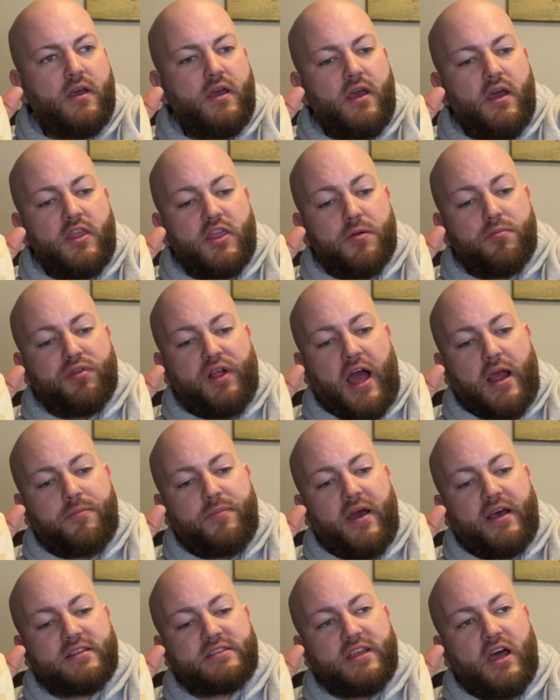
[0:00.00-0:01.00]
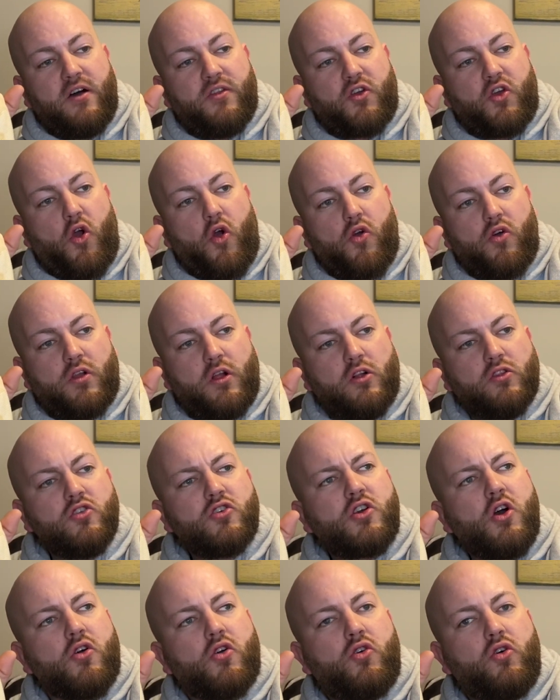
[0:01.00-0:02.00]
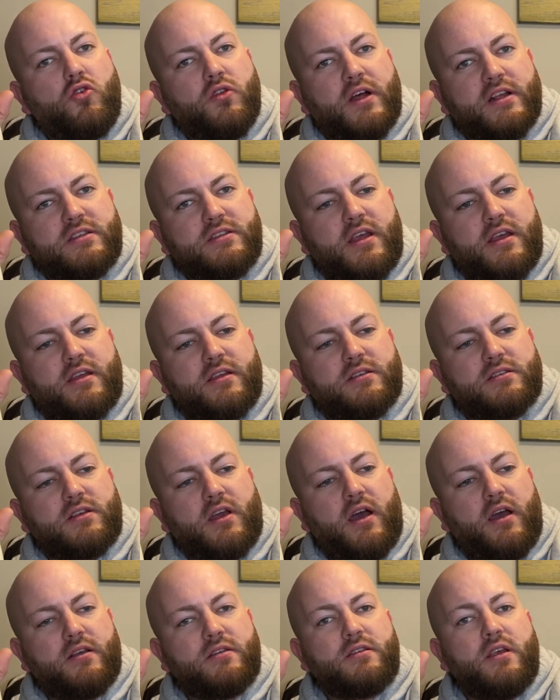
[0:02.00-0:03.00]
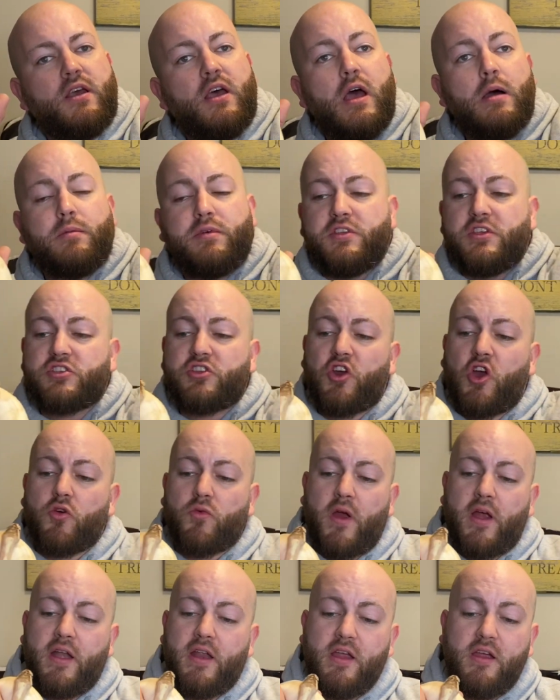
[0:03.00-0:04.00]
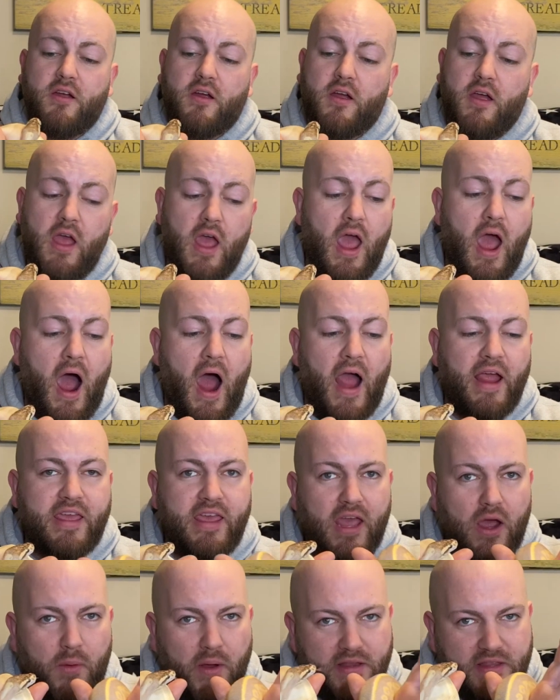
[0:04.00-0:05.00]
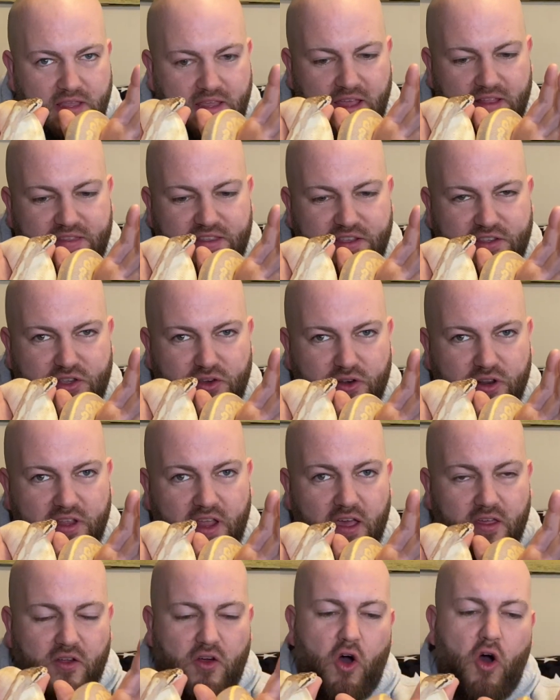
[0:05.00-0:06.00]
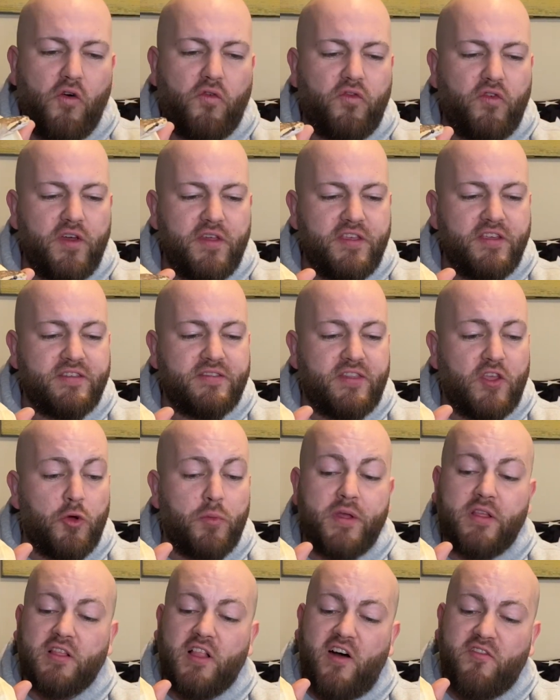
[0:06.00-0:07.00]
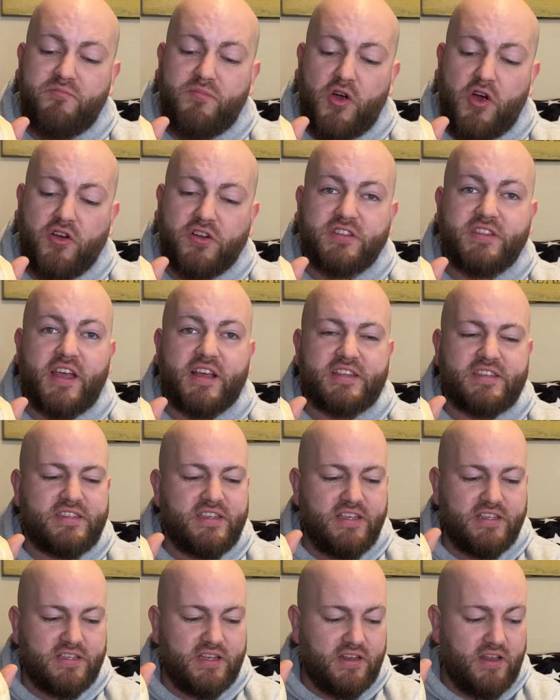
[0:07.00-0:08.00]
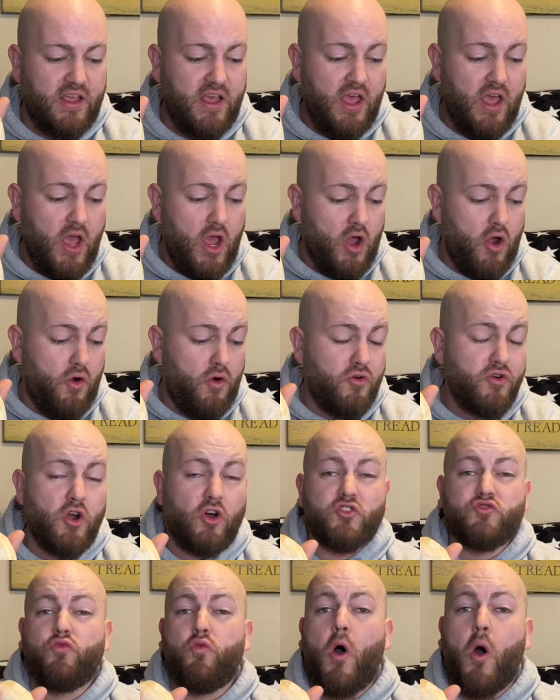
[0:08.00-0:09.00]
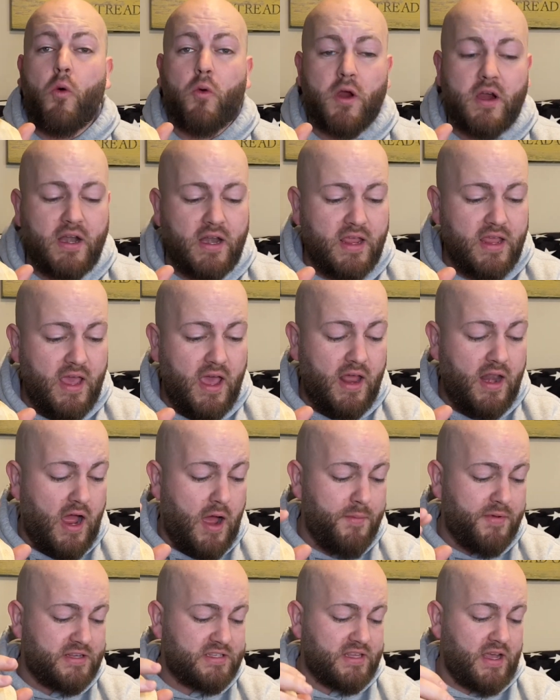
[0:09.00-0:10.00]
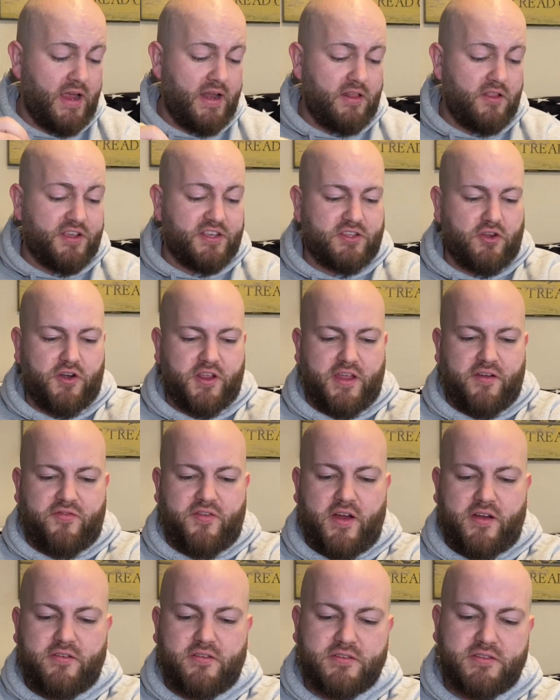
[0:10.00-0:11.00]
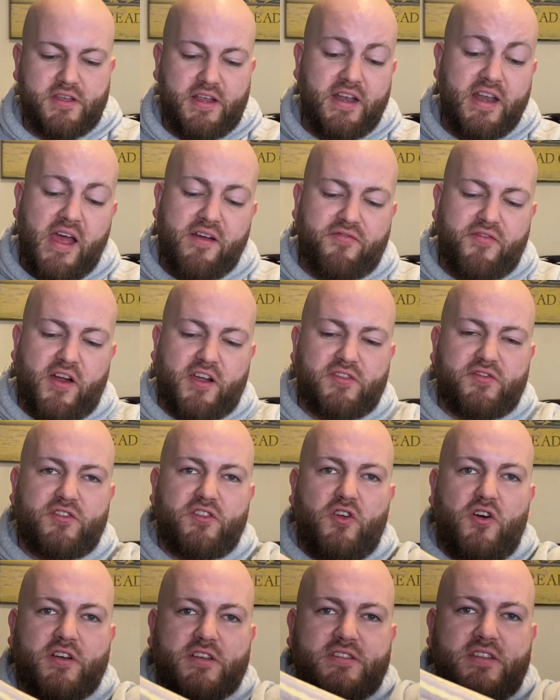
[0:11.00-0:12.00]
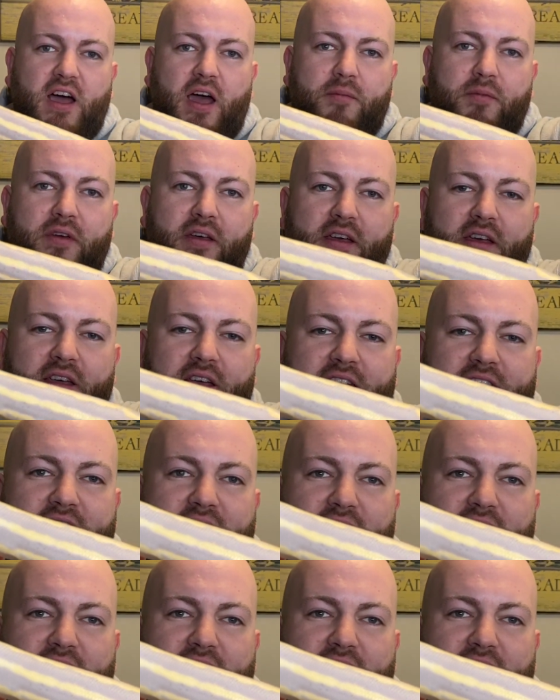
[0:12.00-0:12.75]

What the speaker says: the Black Pastel and the Coral Glow. Look how cool that snake is, guys. But this girl right here, I can't wait to get these two together. Hopefully, there'll be lovebirds next season. Who knows what we're going to get. I'm excited. Look, he's starting to get freckles. He didn't have freckles for the longest time. You see the